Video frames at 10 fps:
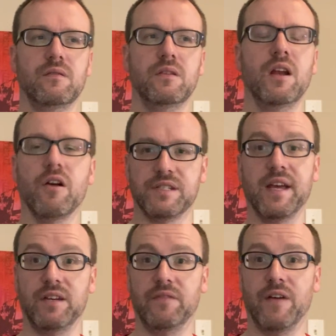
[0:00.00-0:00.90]

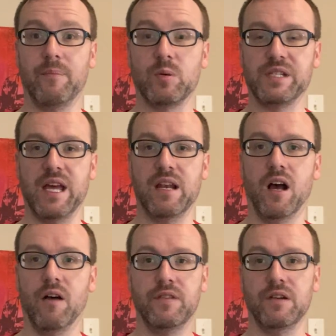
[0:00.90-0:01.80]
75%
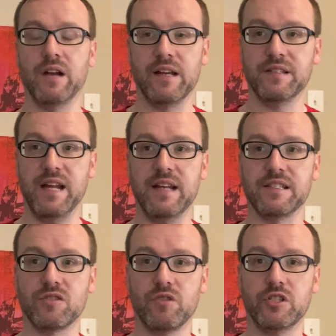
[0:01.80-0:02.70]
of the United States
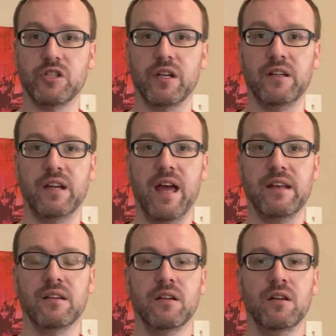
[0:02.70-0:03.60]
is Christian. And
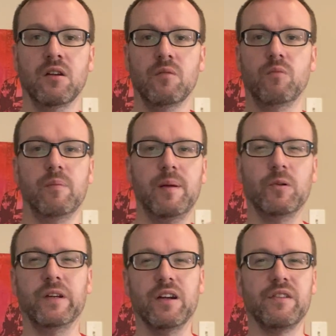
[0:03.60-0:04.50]
yet when
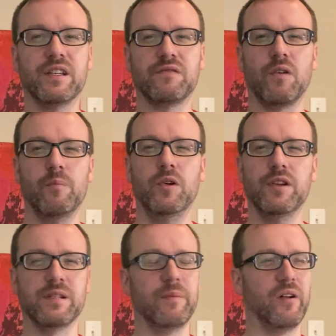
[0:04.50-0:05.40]
people hear this from
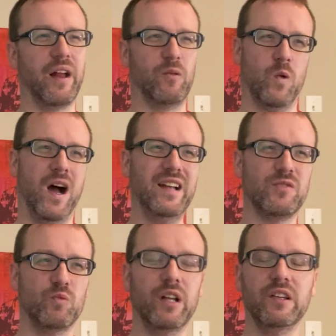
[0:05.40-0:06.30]
Buddhism, they're like, what?
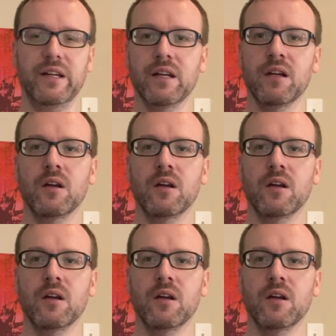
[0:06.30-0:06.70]
Really?